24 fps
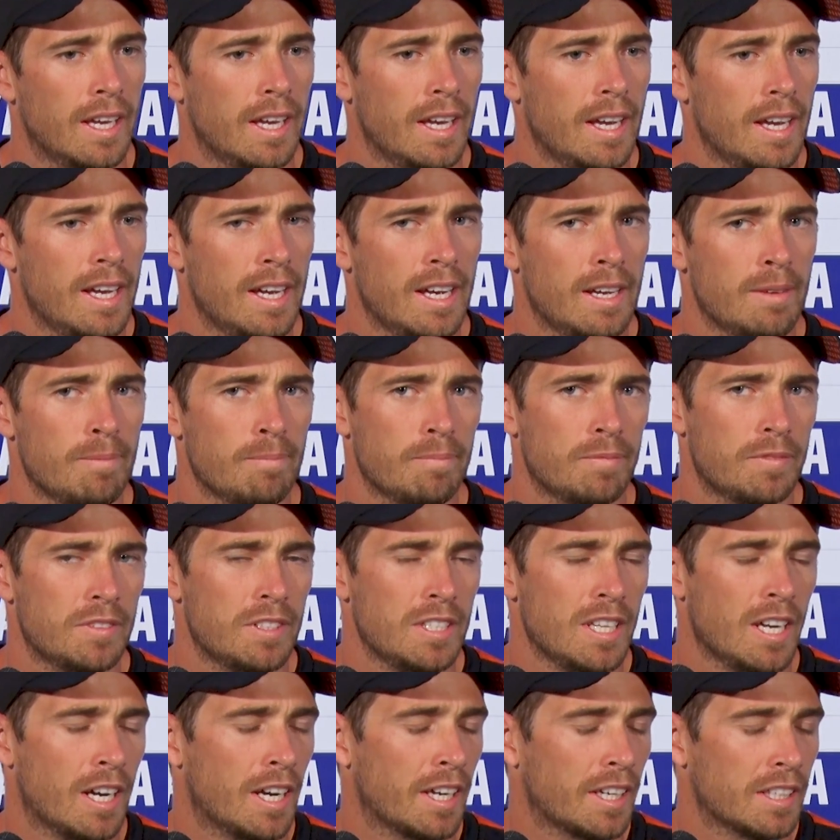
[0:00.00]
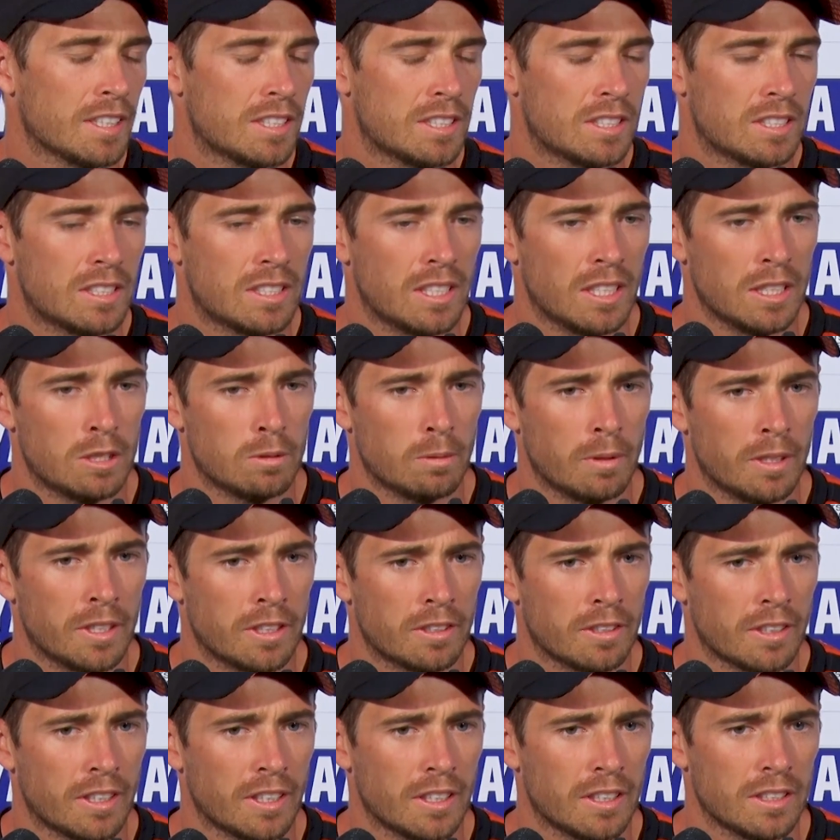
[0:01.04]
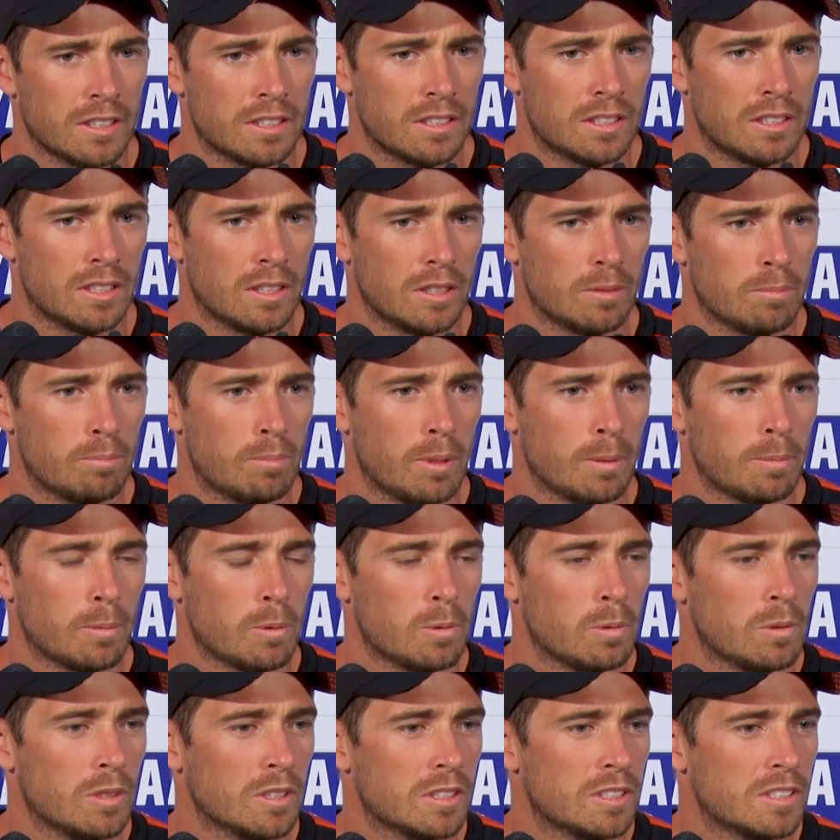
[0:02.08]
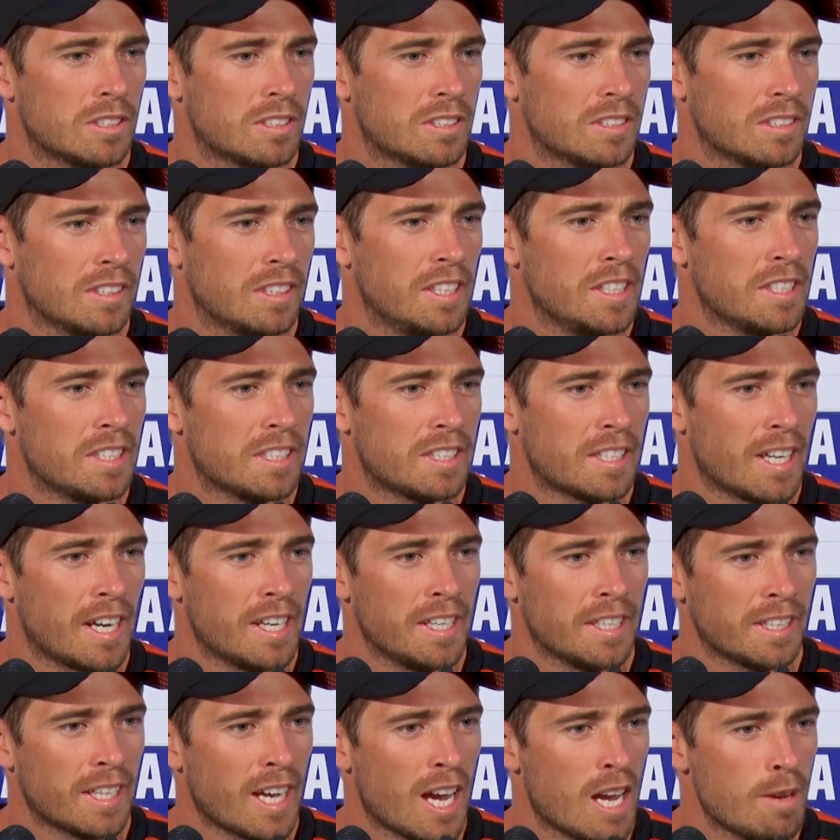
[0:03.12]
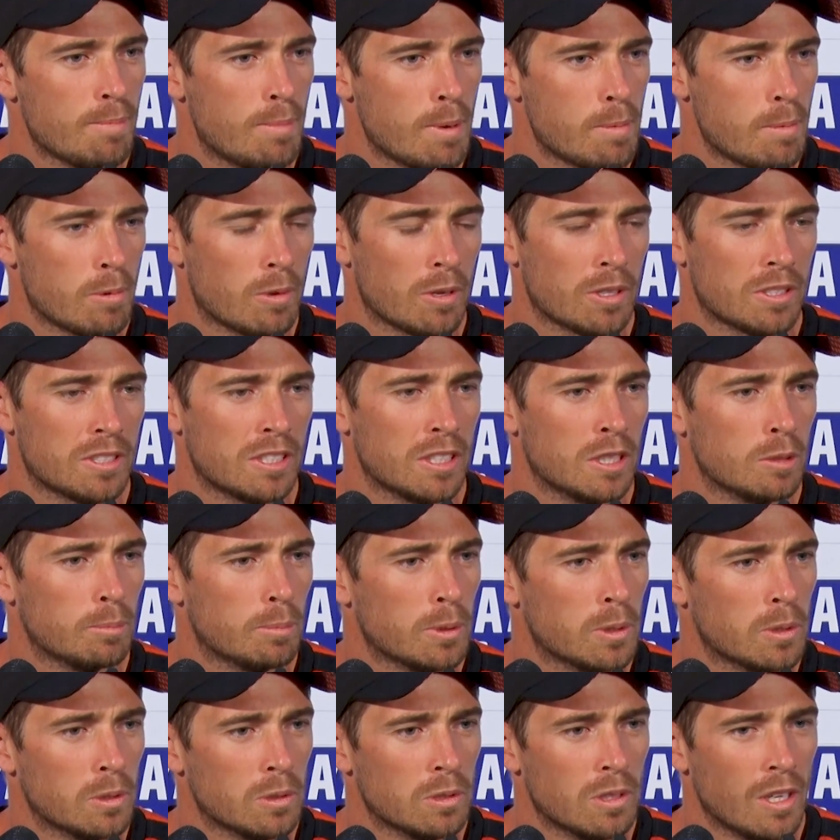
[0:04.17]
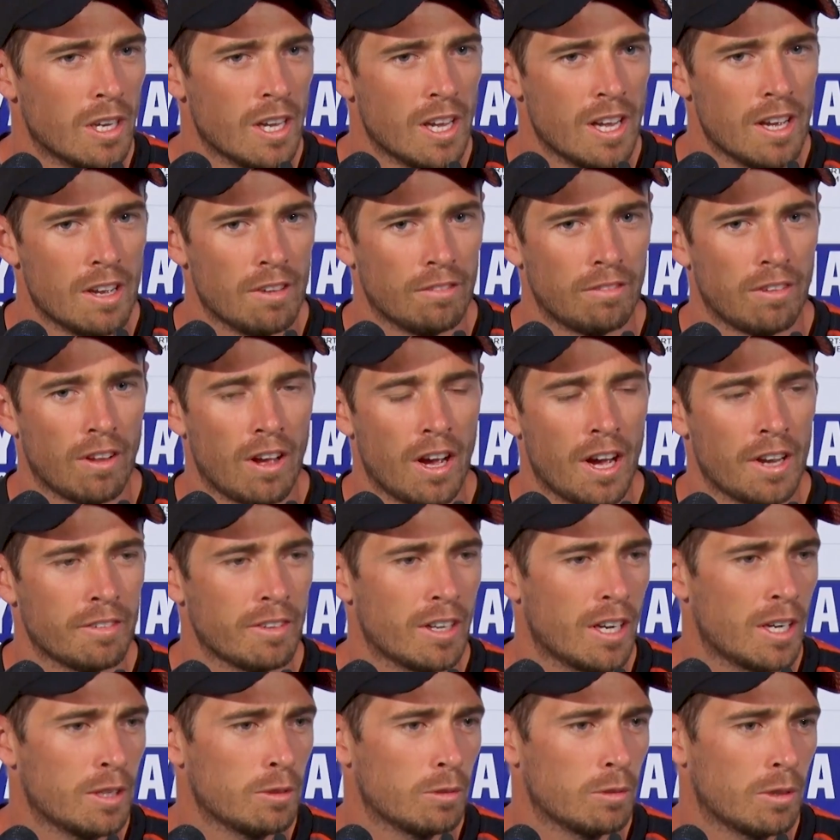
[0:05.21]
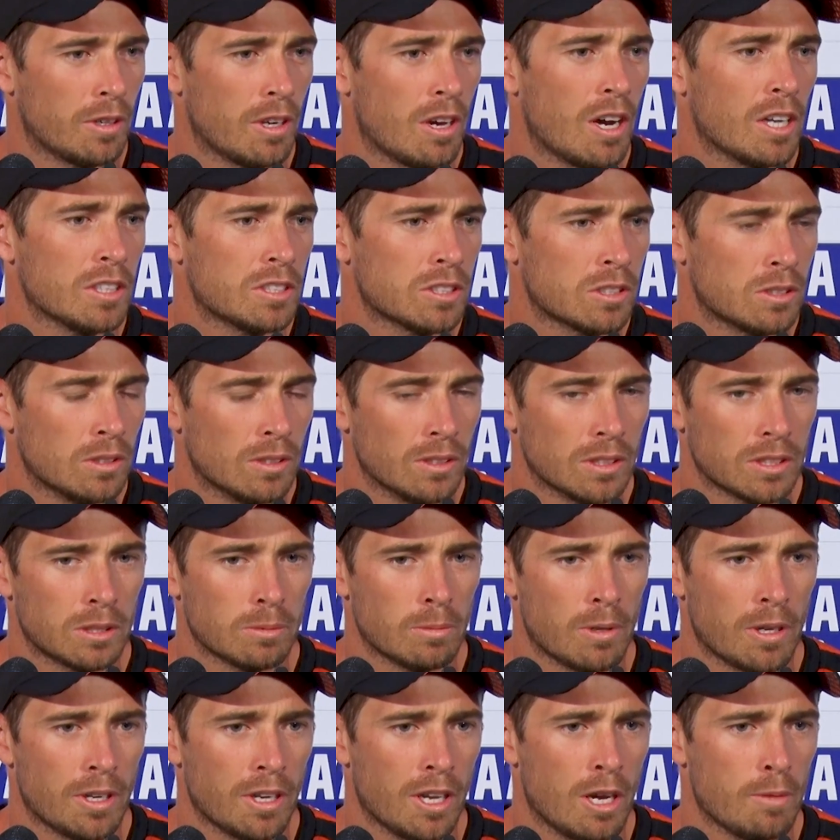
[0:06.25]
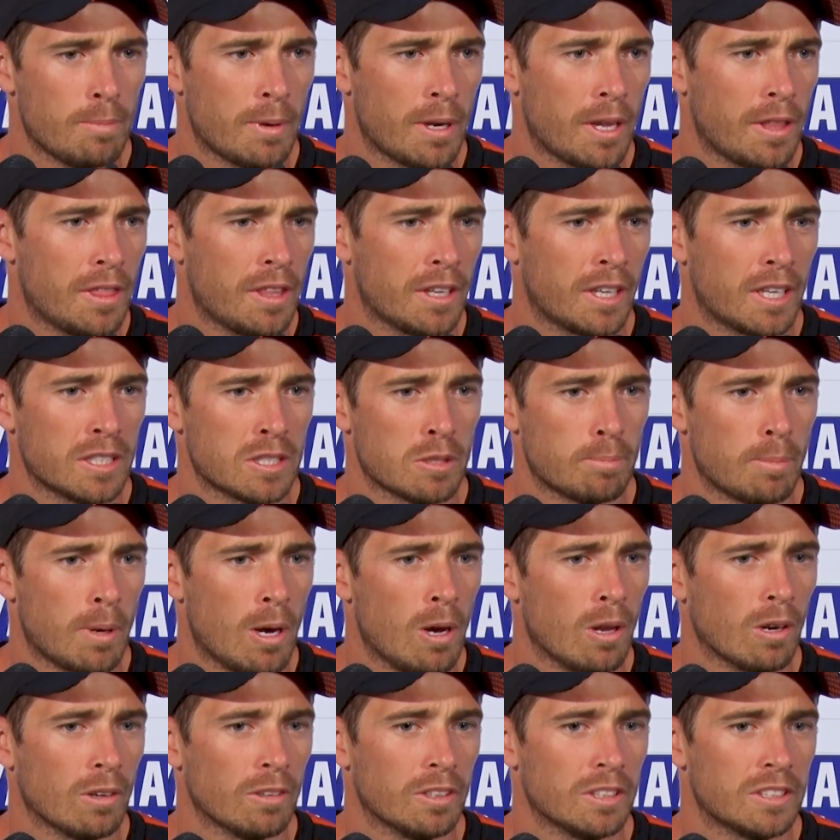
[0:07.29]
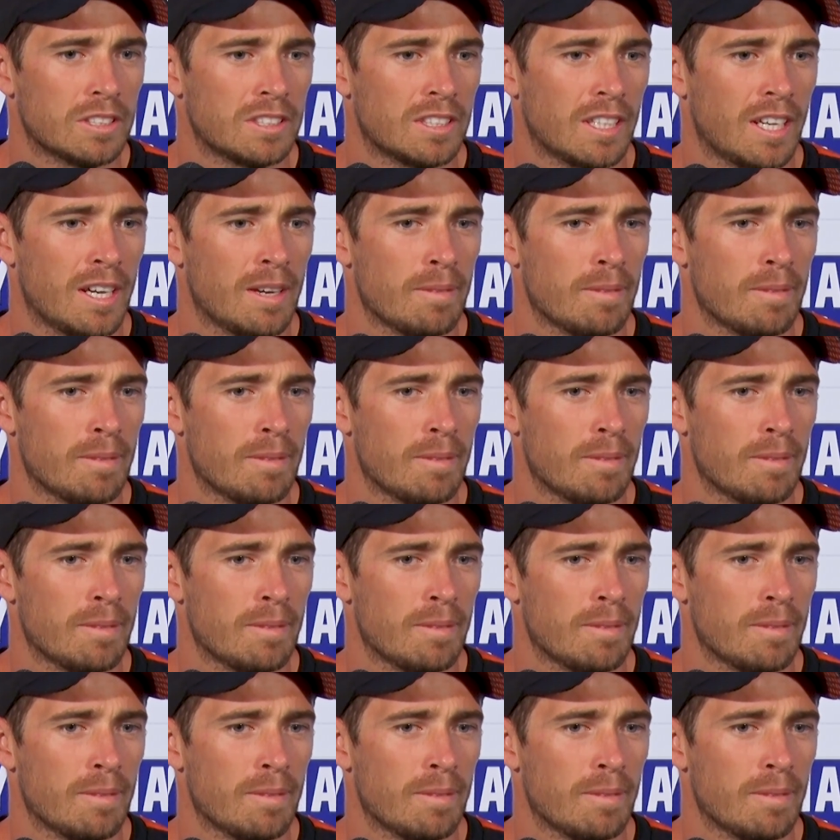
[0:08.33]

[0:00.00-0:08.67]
Yeah, I guess T20 cricket is it's an entertaining game. People want to see the ball flying around, you want high scores and whatnot. But I think as a bowler, it's